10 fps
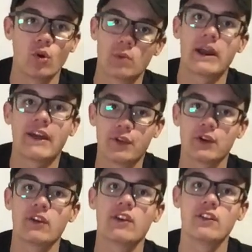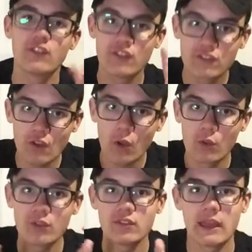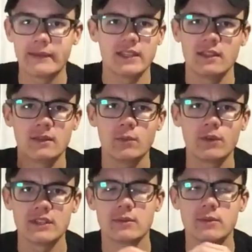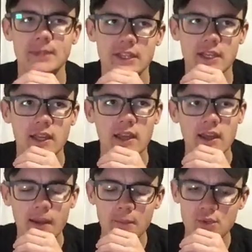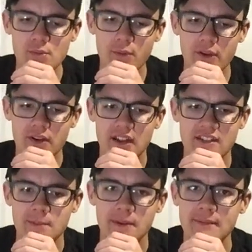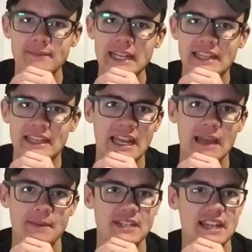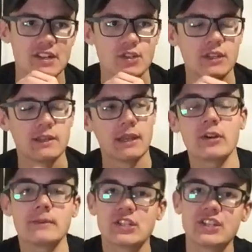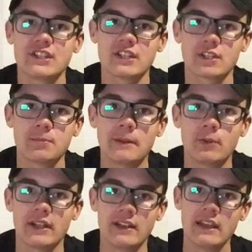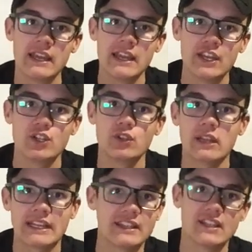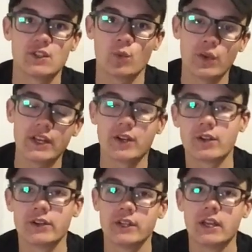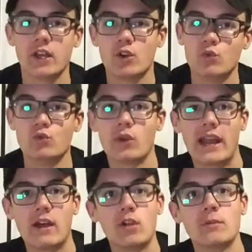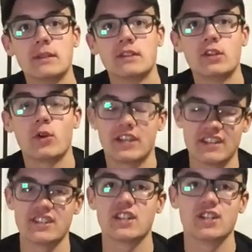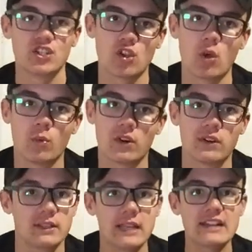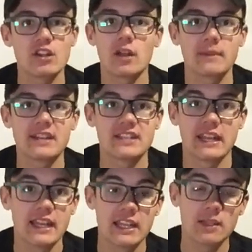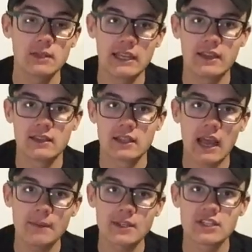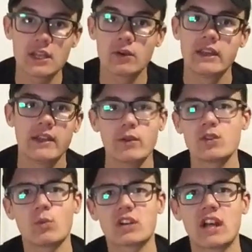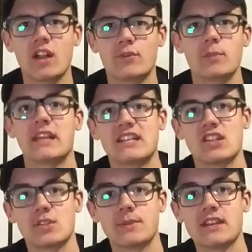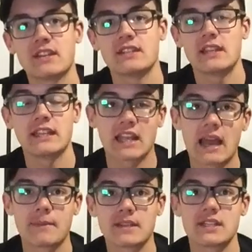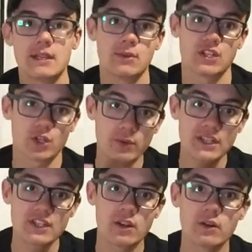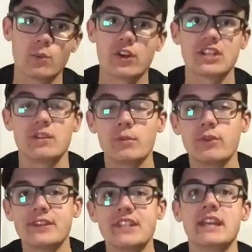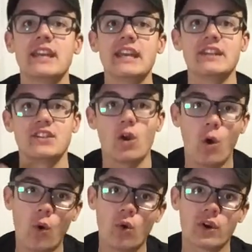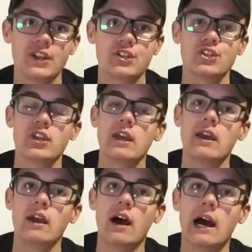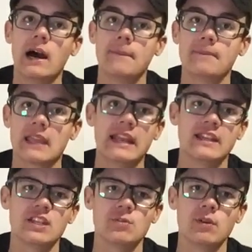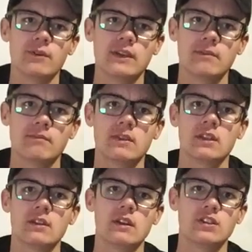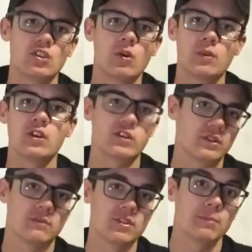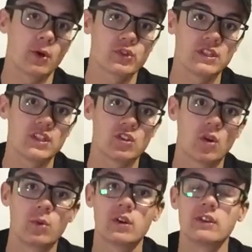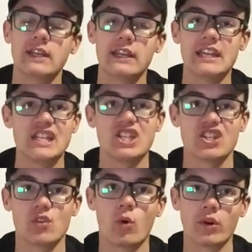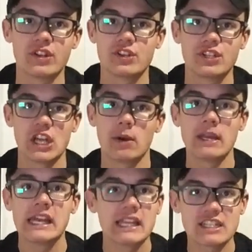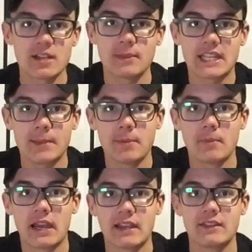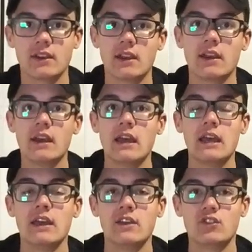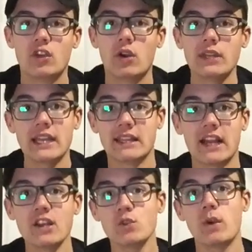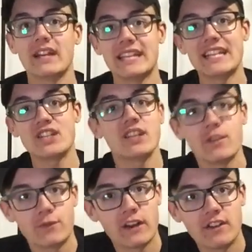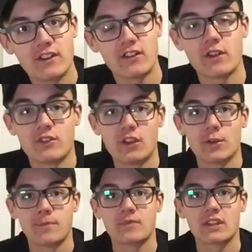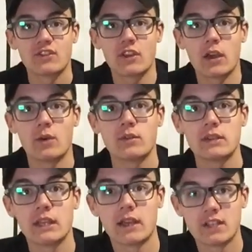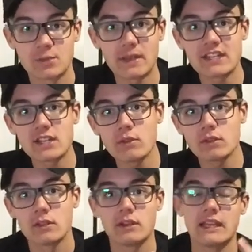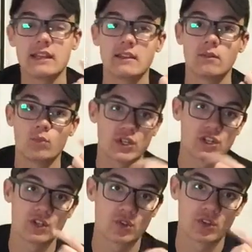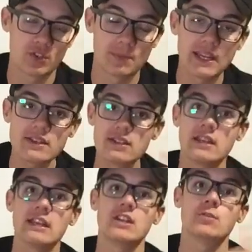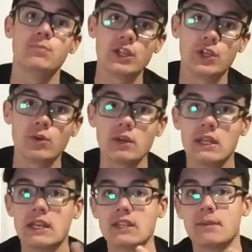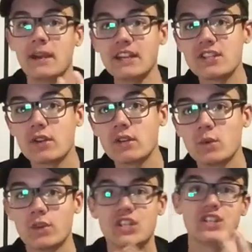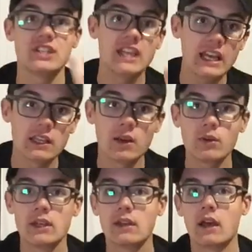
or rather souls. In the movies it would be a much more weirder concept, but not in the comics actually. Pretty much it just sucks people into this weird realm known as Soul World. That's all I'm going to say. In the comics though, it was more colorful, but that's also because in the comics it was a green stone, whereas in the movies it's orange. And in this movie, Soul World, or supposedly Soul World, is just orange. So that's something to keep in mind. So yeah, that is what each of the Infinity Stones do. So the Space Stone, which controls space, is blue. The Mind Stone, which is yellow,